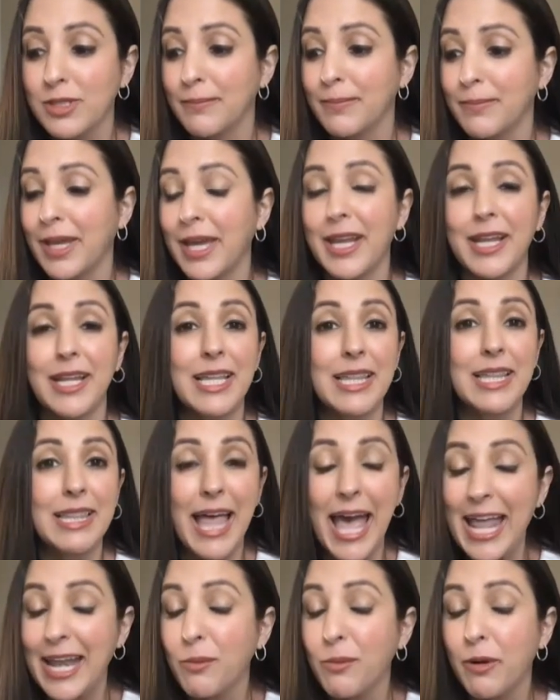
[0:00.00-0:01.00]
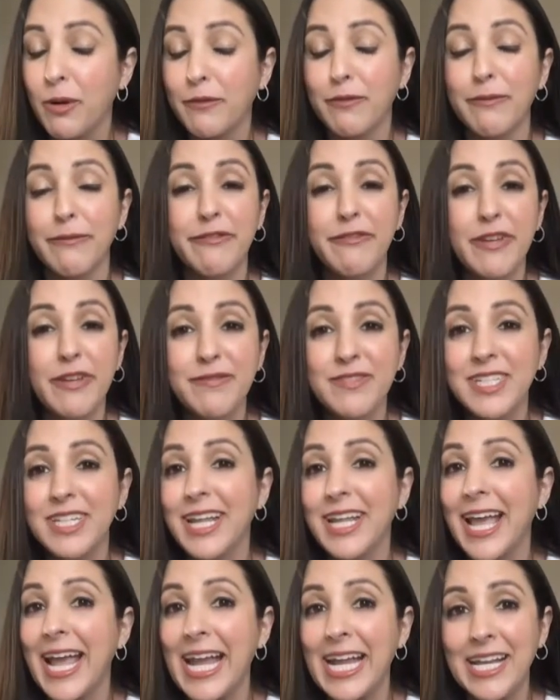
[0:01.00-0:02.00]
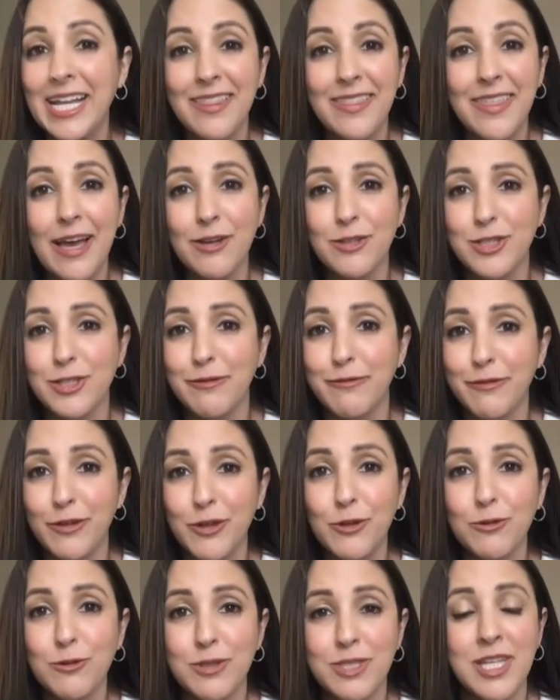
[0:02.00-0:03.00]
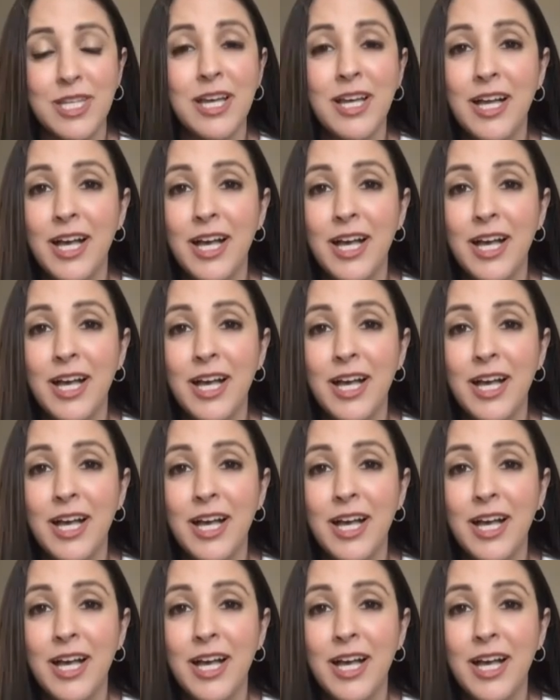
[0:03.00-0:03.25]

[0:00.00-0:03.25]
I'm getting anywhere from 50 to 80,000 views